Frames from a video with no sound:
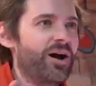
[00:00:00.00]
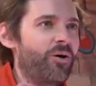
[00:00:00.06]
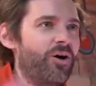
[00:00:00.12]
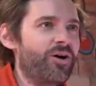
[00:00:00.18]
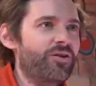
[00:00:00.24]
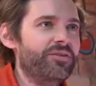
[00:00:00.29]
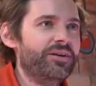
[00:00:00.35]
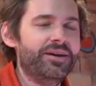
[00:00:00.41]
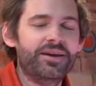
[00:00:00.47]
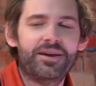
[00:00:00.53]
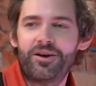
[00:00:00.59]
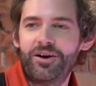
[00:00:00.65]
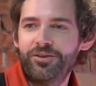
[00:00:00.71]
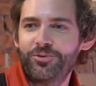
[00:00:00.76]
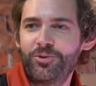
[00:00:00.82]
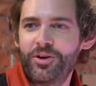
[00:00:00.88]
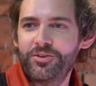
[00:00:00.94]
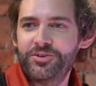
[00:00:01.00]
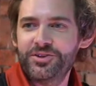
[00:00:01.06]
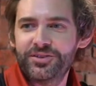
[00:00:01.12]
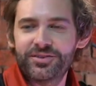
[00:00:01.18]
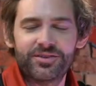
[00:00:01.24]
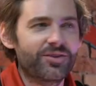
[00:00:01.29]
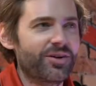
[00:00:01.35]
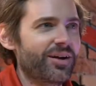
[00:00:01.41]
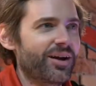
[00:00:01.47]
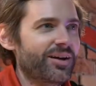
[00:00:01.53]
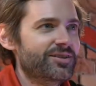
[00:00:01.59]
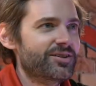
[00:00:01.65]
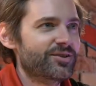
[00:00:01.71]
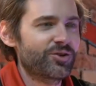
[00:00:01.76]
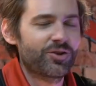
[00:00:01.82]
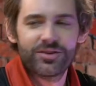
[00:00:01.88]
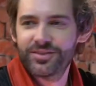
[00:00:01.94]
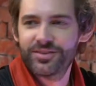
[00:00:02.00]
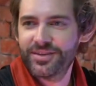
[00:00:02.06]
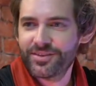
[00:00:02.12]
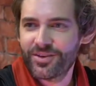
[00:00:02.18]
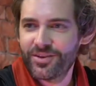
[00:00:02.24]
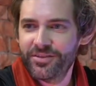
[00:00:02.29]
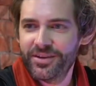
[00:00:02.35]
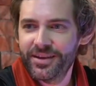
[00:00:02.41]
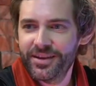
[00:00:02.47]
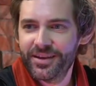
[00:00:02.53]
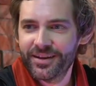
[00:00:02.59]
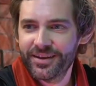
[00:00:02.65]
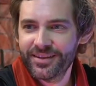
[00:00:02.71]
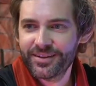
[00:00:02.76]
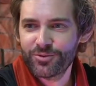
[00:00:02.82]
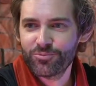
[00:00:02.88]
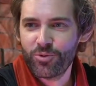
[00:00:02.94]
Now, over here, I just noticed this over here.